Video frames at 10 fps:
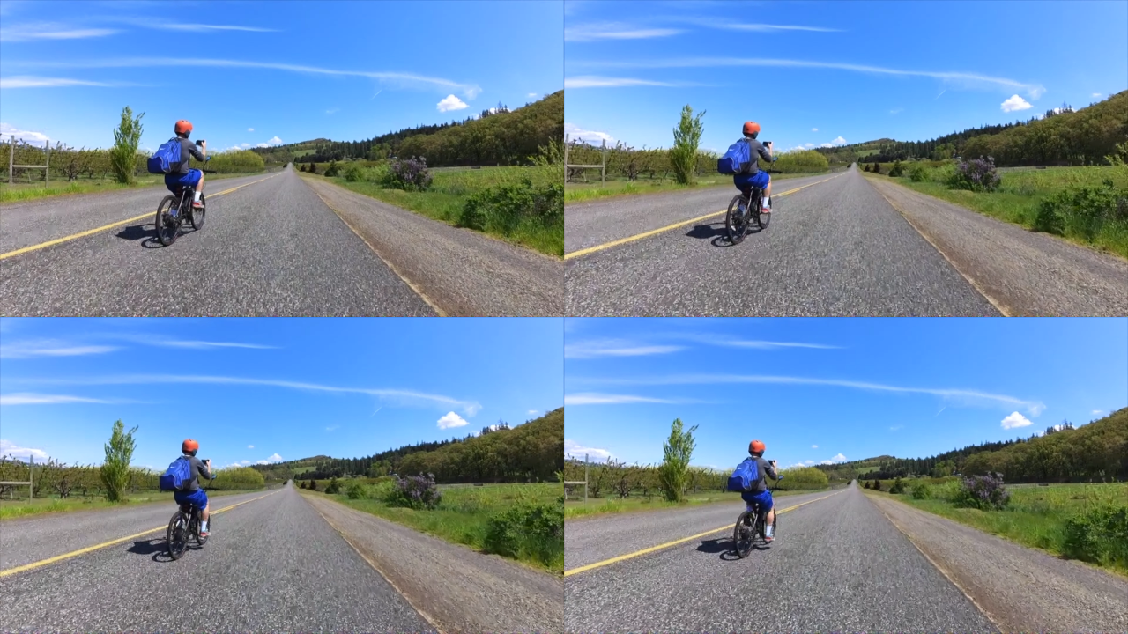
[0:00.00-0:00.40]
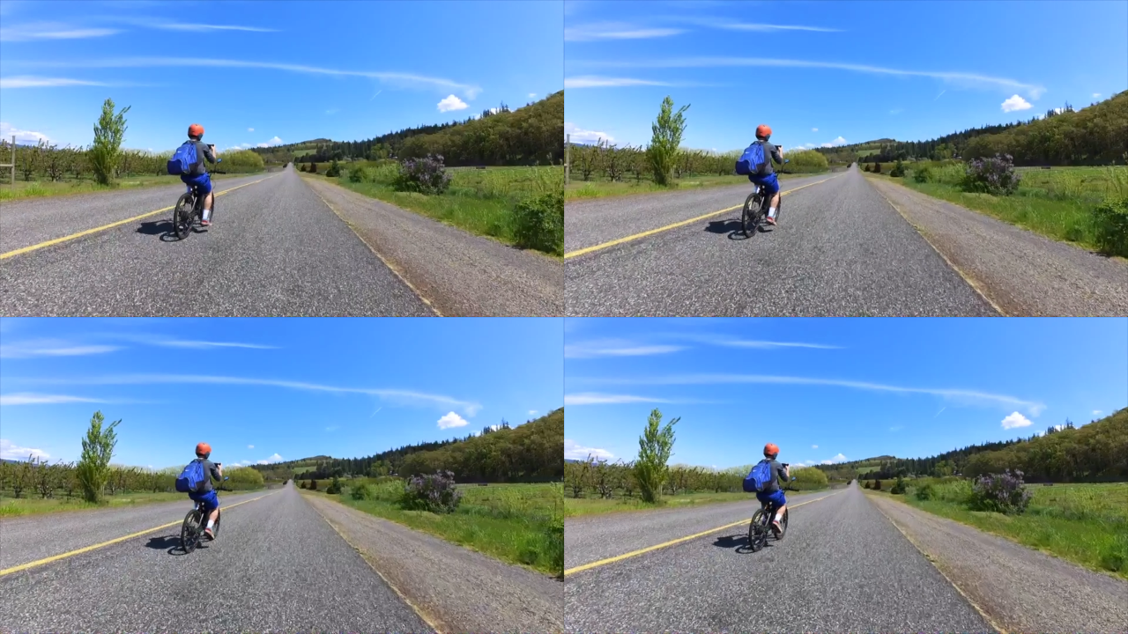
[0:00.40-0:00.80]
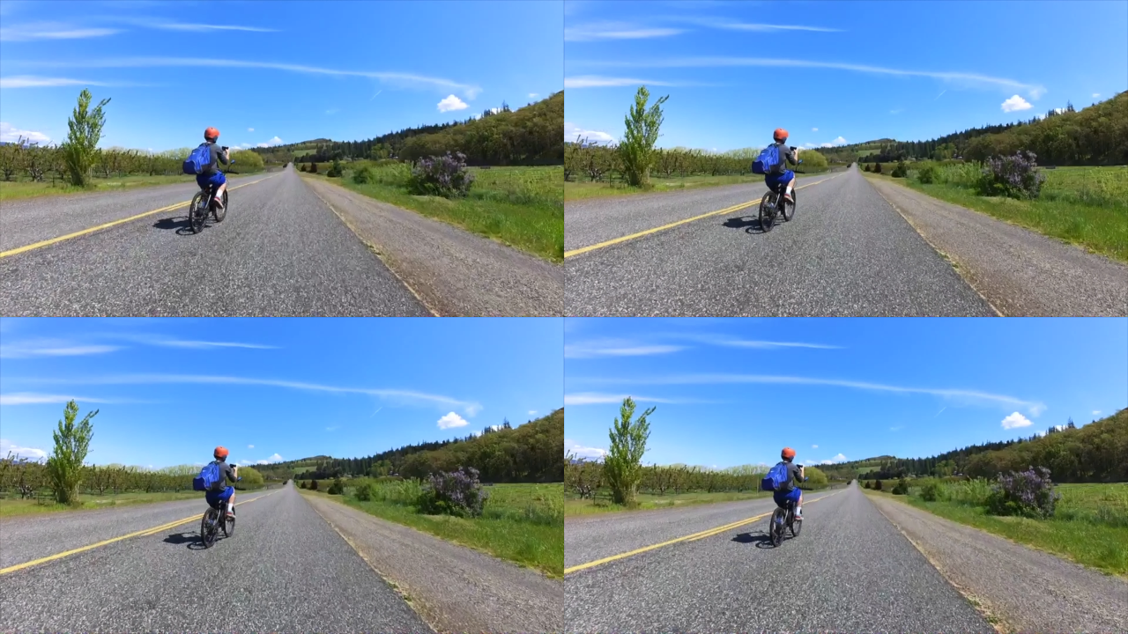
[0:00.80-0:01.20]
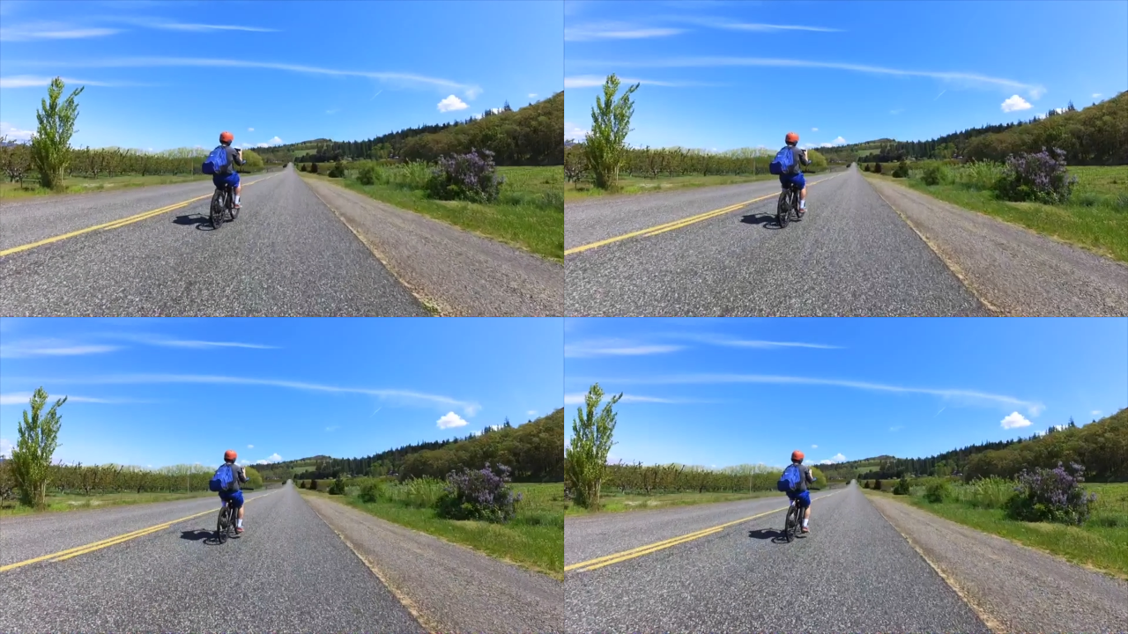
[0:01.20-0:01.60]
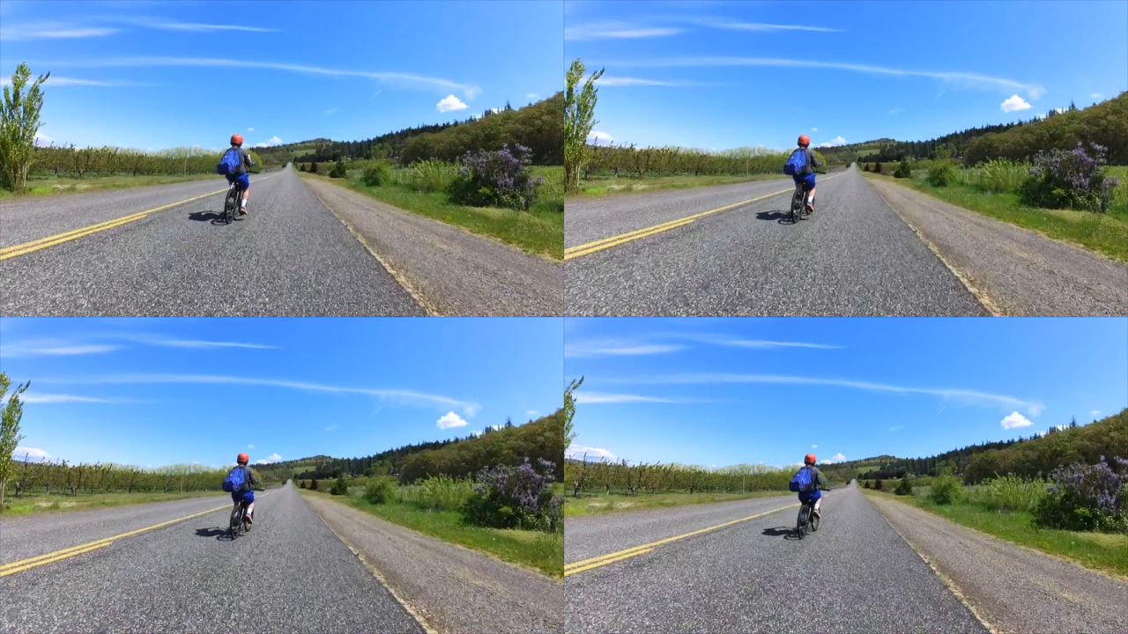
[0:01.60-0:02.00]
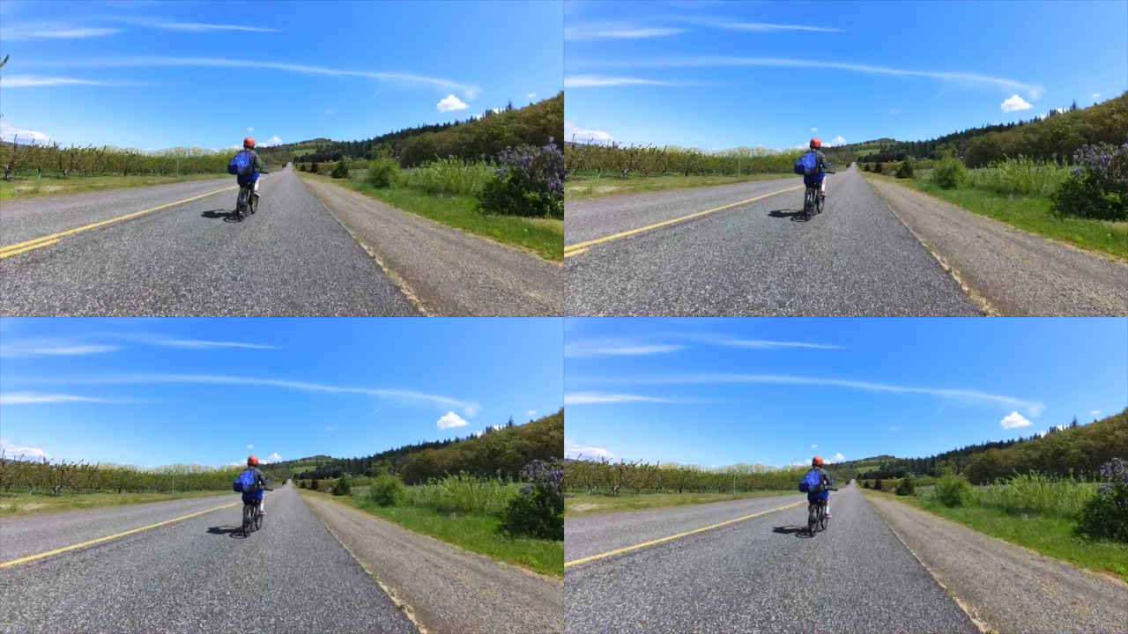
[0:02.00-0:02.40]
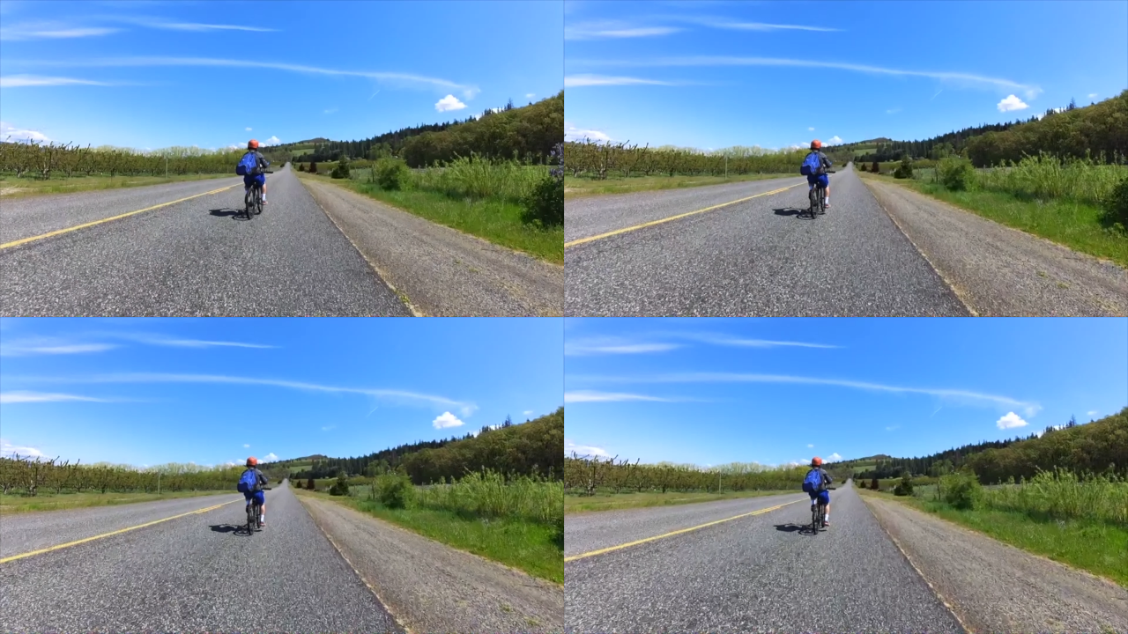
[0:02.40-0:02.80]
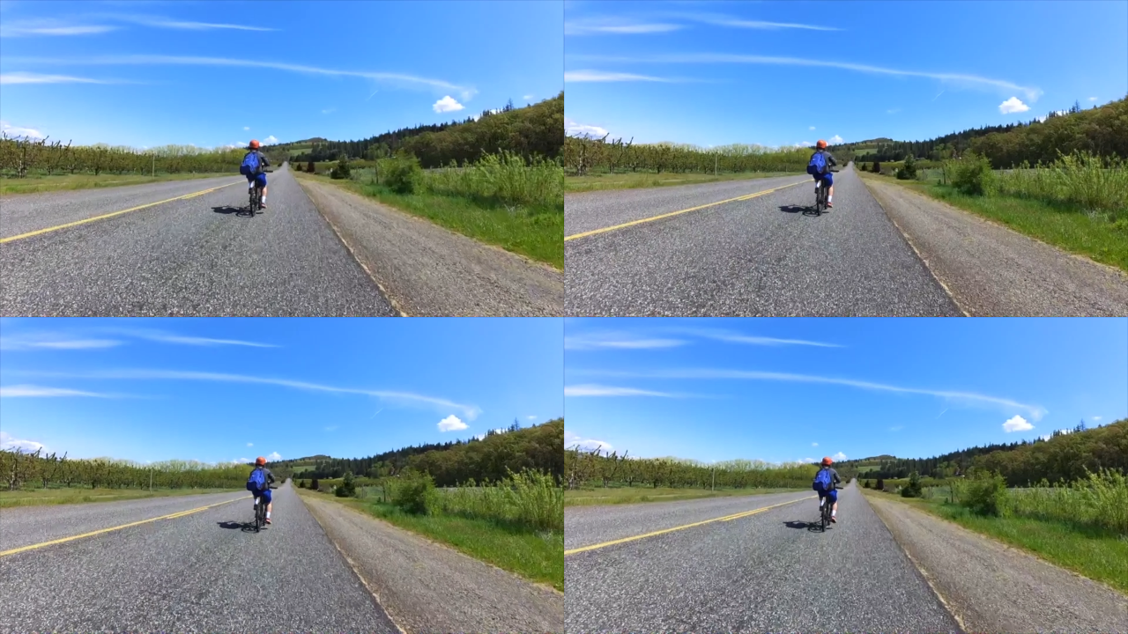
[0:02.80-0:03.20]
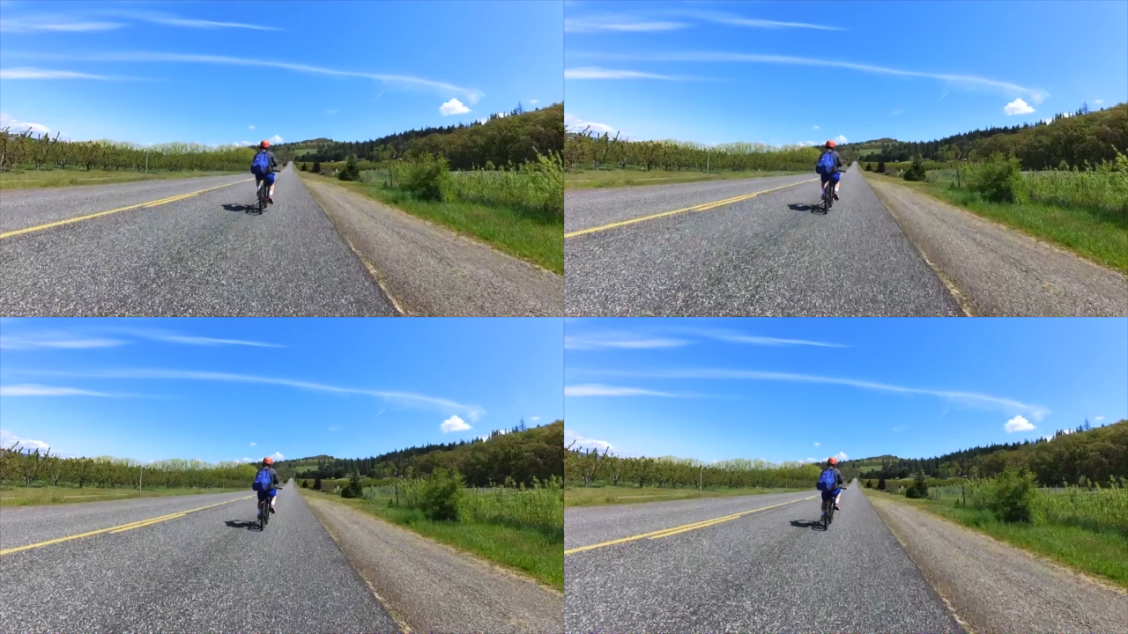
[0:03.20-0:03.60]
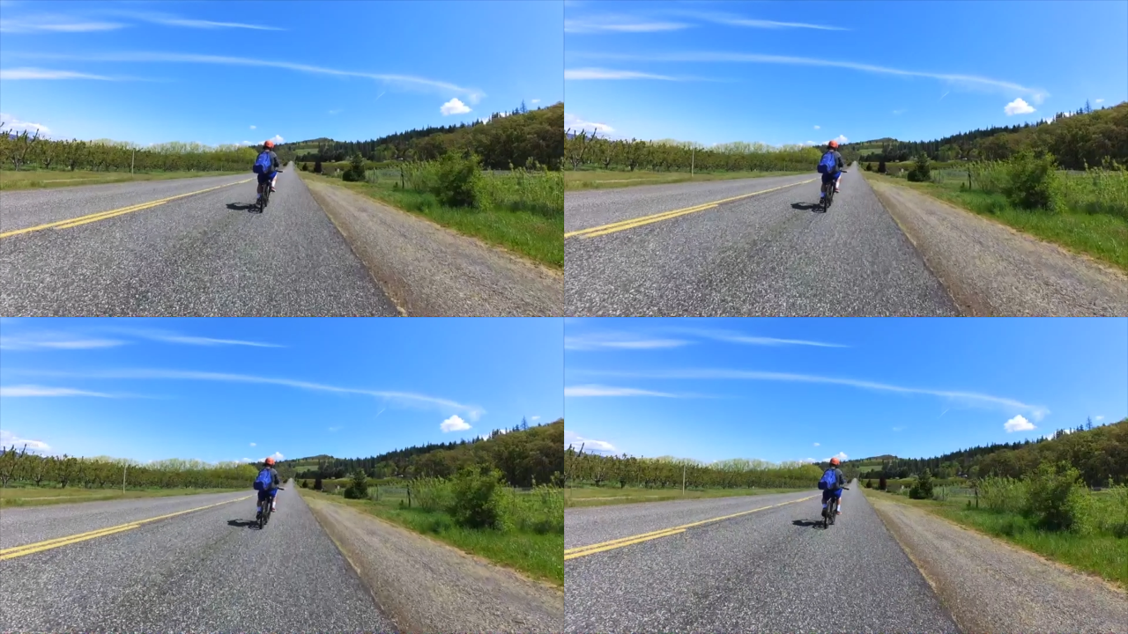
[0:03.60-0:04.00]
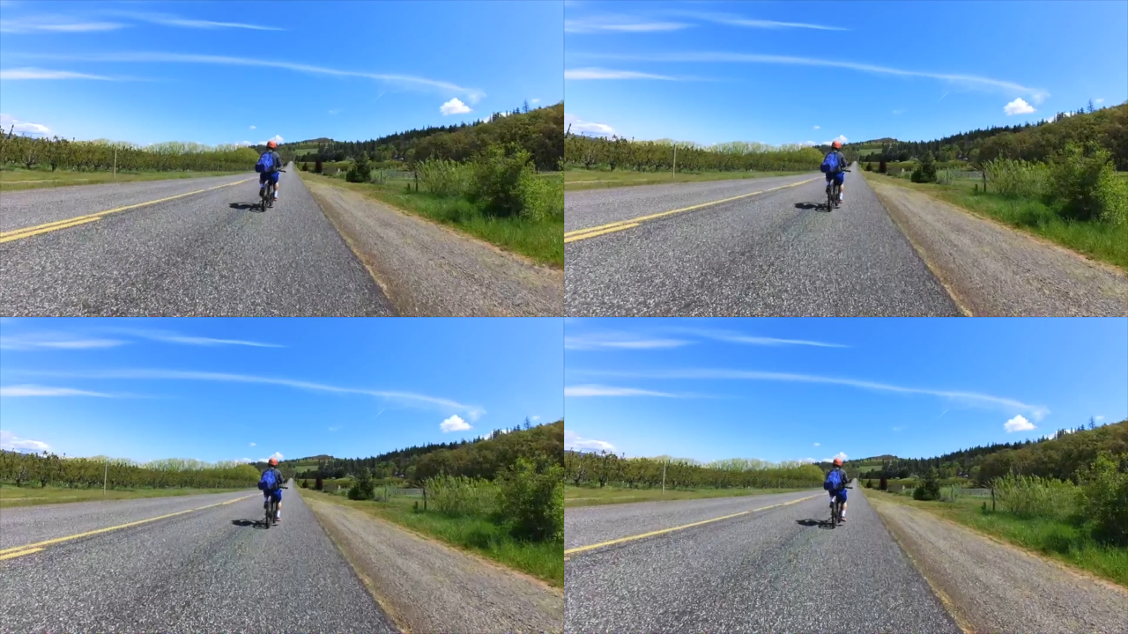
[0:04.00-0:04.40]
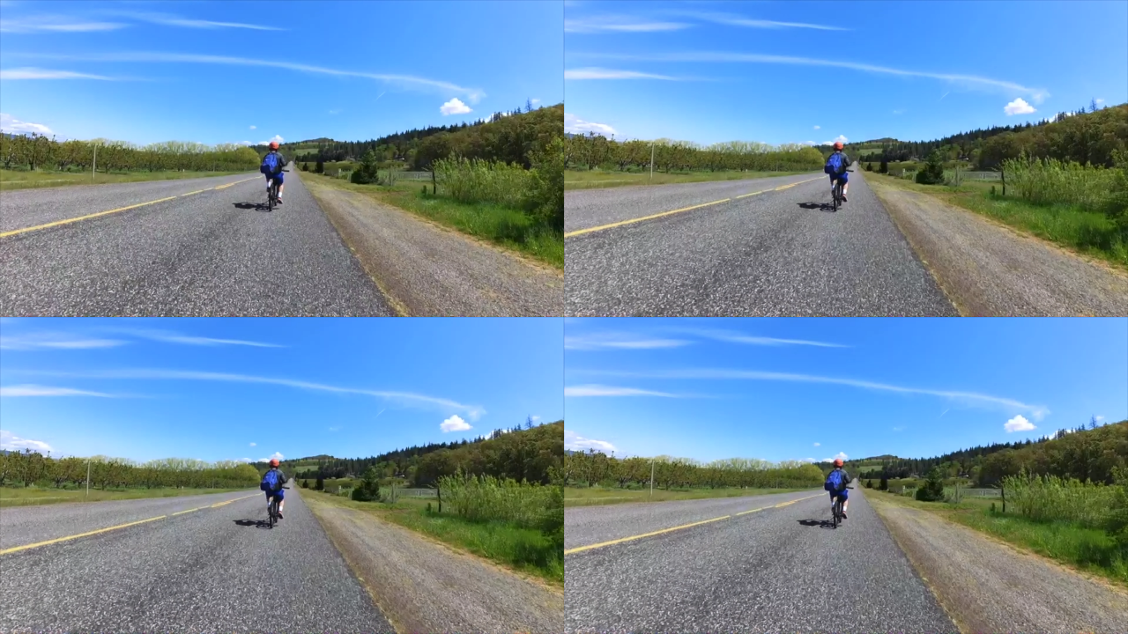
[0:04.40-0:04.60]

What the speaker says: [unreadable: no face in view]